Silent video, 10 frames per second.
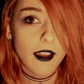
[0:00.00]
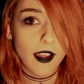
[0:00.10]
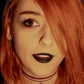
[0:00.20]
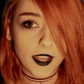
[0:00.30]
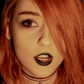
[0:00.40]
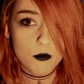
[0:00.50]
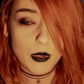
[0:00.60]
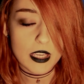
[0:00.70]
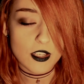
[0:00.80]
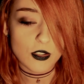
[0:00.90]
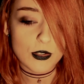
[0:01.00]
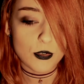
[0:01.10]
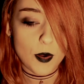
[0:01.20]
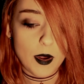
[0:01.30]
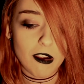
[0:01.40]
I cannot begin to
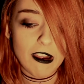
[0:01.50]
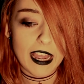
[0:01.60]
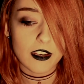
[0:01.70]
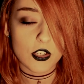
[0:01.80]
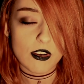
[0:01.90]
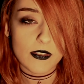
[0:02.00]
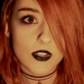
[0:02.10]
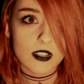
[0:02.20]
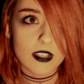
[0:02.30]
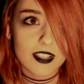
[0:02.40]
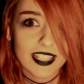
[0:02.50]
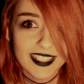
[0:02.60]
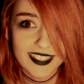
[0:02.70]
describe how accurate this is.